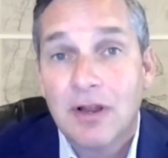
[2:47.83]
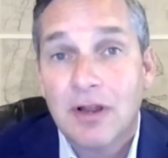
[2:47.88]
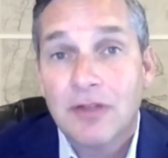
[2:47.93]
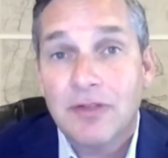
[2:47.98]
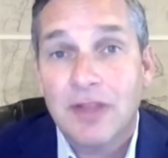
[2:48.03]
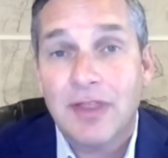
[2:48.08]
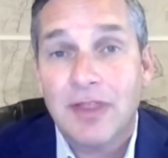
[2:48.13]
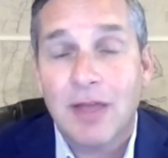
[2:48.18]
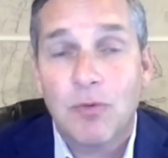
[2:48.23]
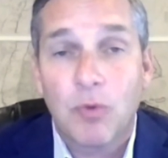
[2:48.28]

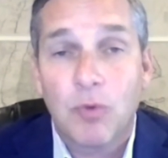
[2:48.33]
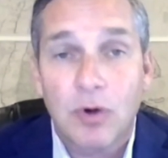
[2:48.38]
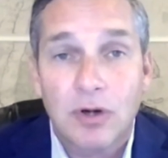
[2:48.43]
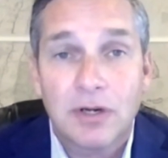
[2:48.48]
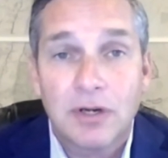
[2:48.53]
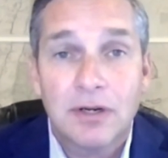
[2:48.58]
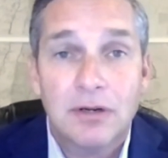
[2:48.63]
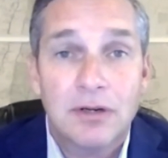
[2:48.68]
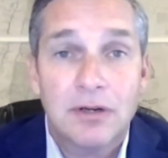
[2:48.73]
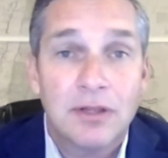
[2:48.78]
than they
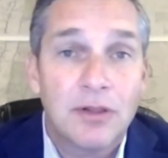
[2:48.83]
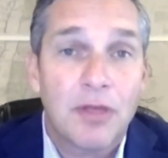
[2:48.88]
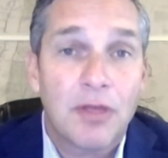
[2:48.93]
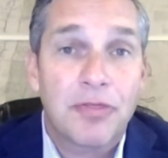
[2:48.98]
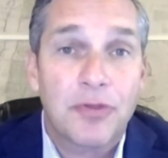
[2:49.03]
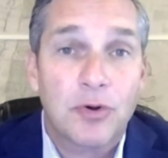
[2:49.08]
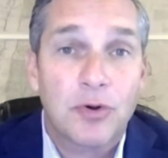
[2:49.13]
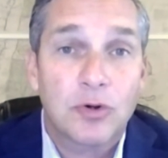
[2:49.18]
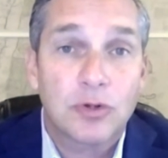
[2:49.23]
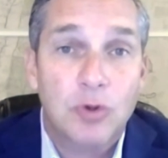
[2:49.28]
were in the
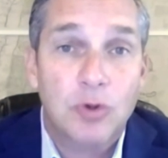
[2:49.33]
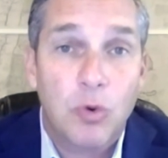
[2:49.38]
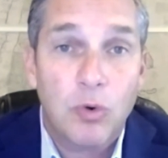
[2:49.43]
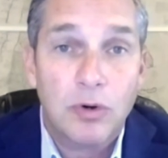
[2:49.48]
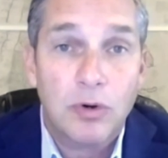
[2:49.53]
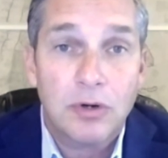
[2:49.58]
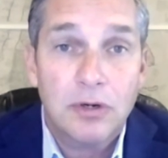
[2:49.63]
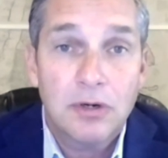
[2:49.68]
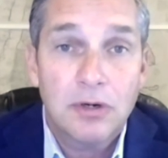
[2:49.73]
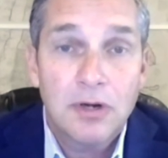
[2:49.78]

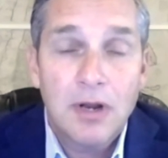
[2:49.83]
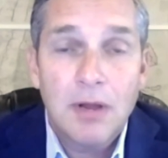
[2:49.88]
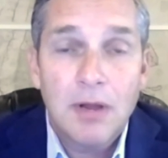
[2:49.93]
quarter.